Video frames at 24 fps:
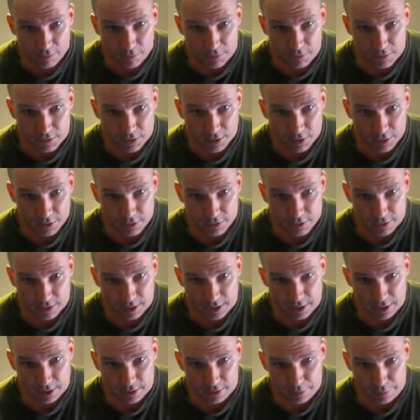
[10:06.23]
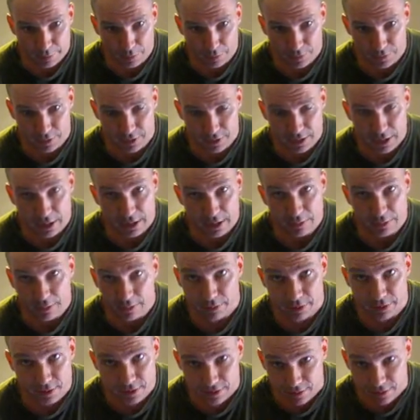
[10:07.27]
surgery because both the teeth were
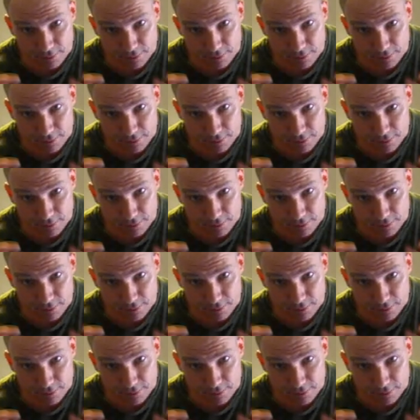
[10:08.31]
just